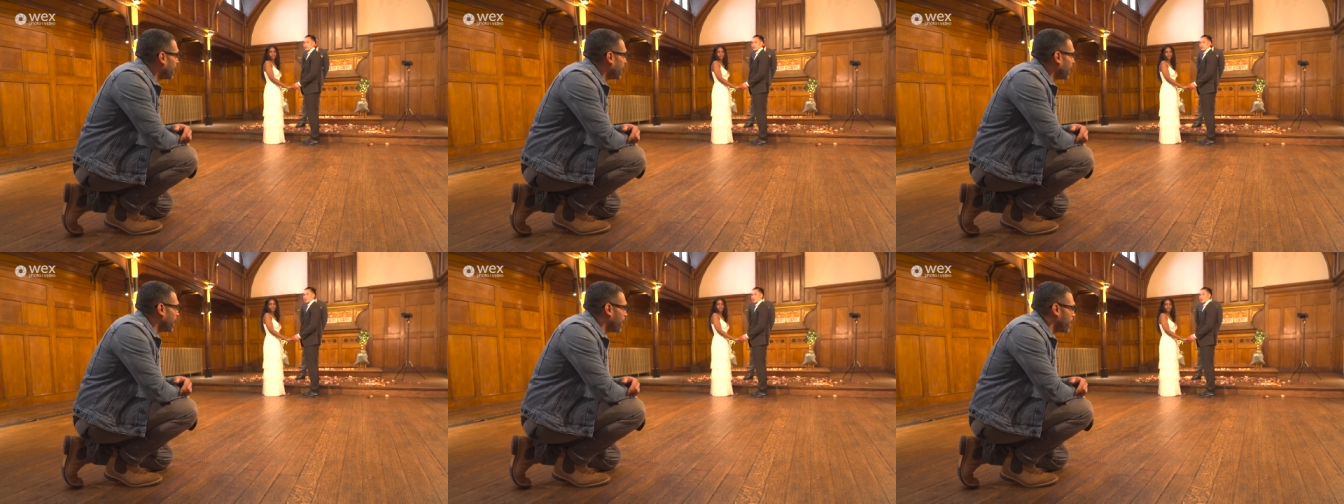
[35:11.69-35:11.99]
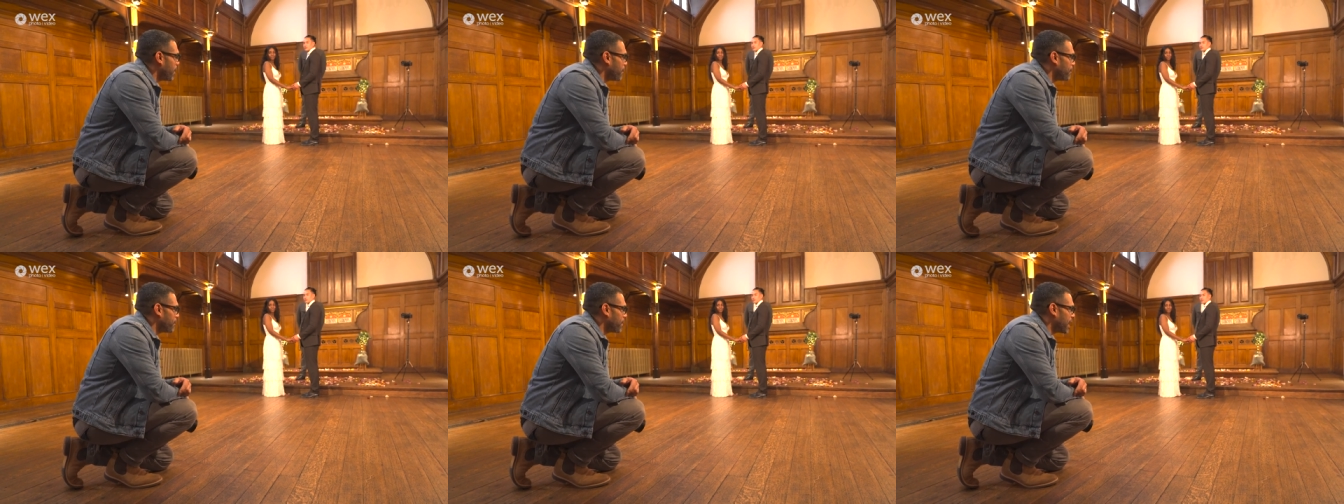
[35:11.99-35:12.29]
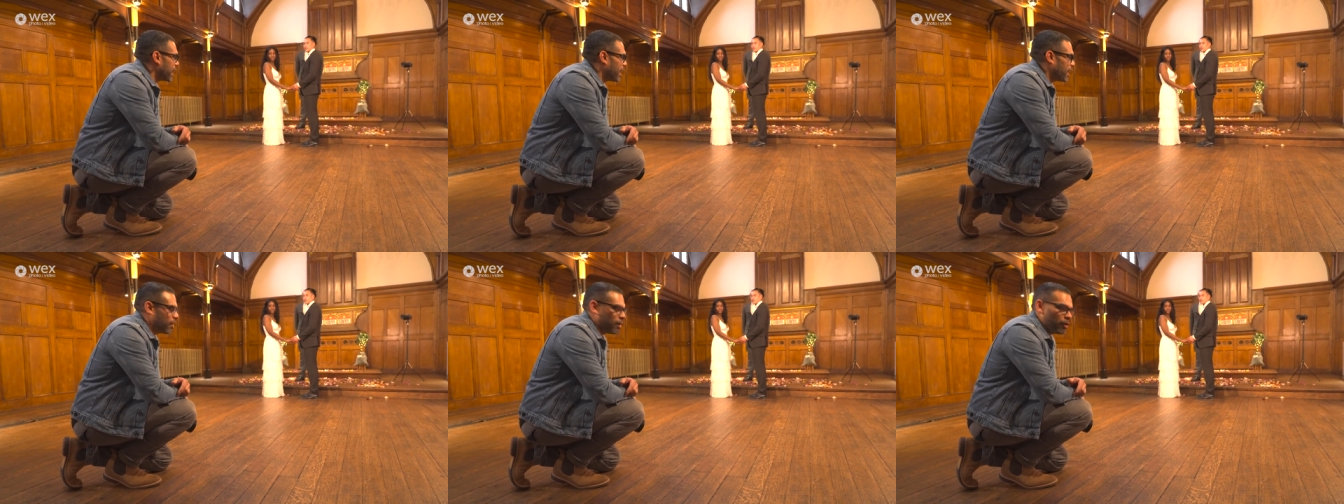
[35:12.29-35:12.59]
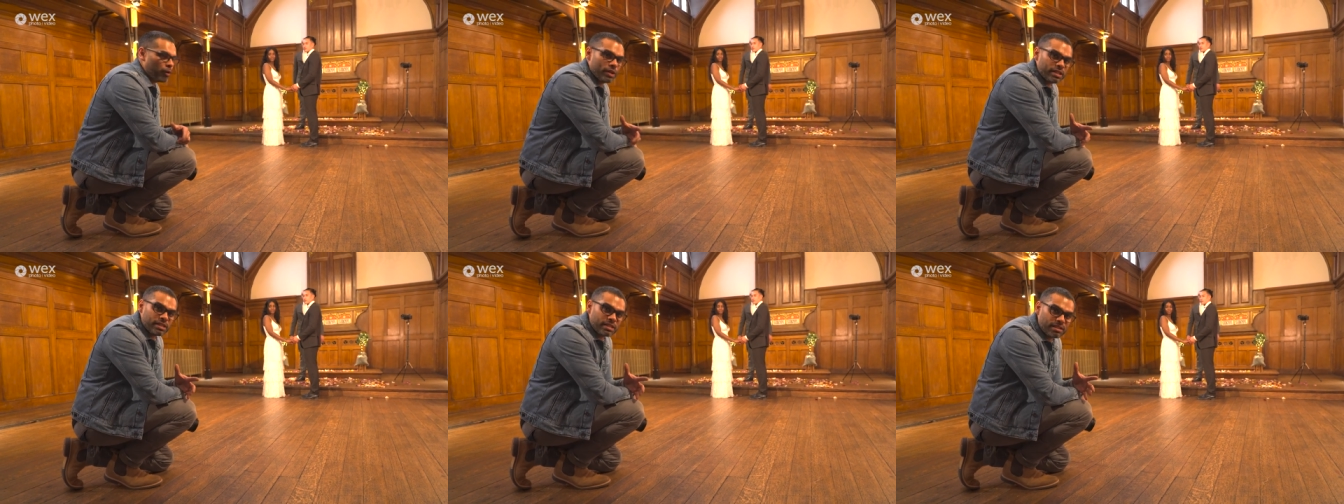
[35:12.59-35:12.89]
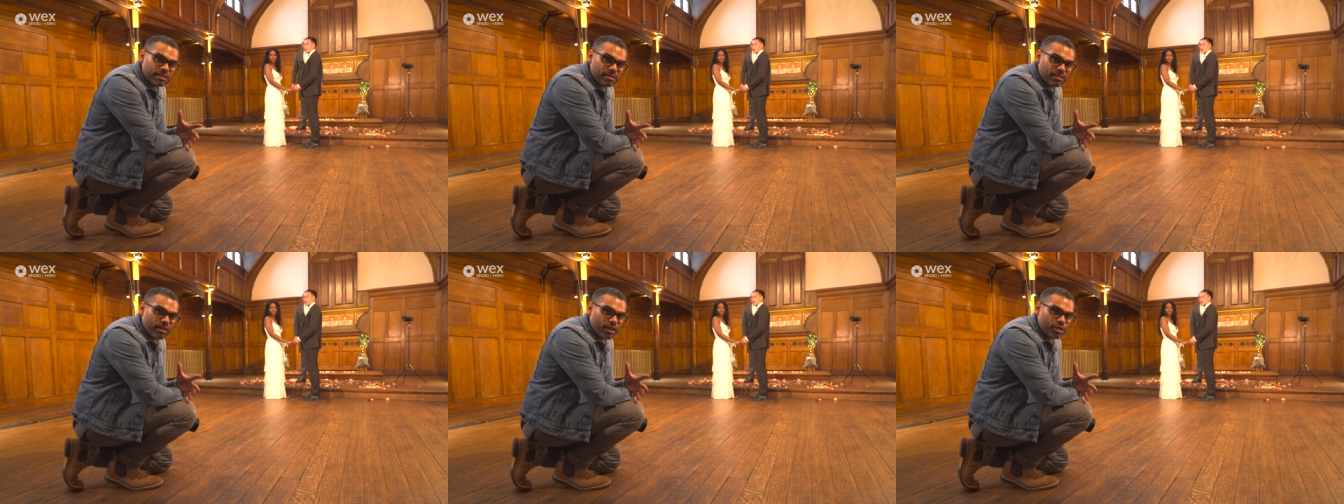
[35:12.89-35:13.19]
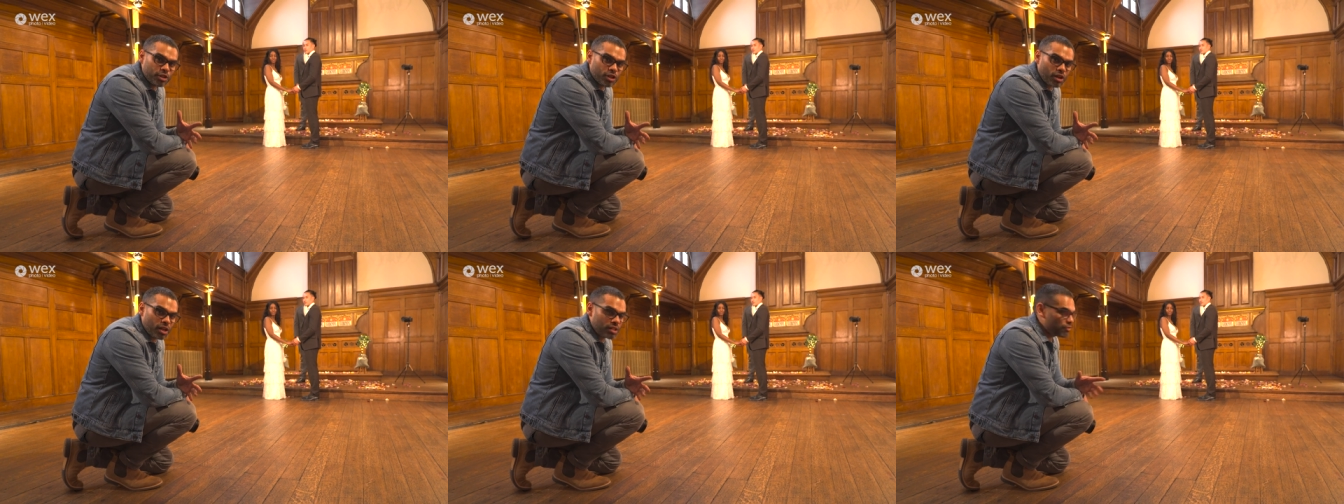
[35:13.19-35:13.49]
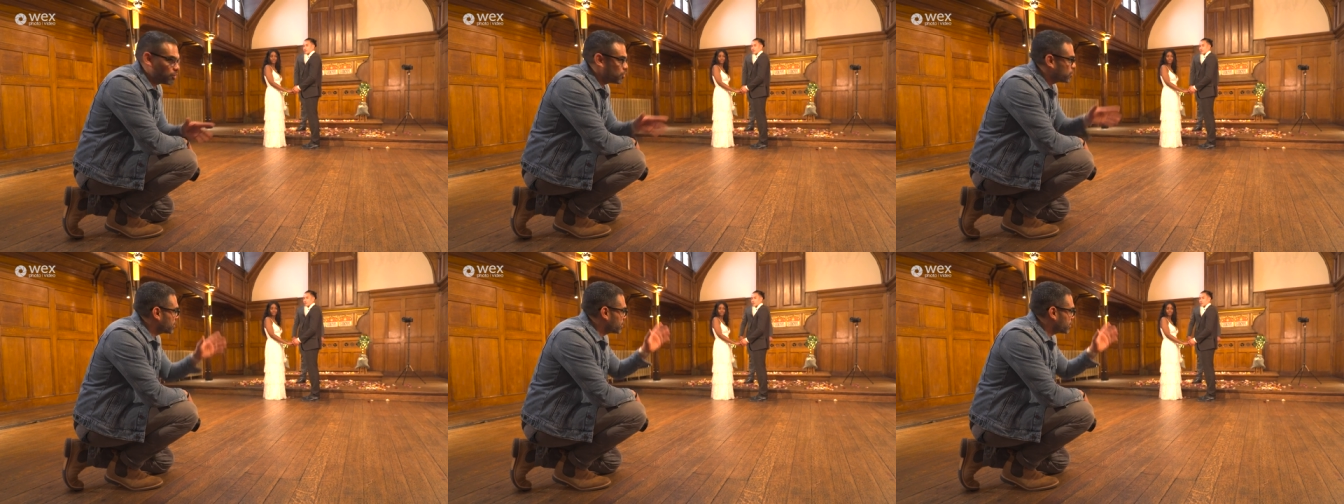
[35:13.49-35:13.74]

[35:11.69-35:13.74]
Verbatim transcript: Um, uh, or it's a nice chance for you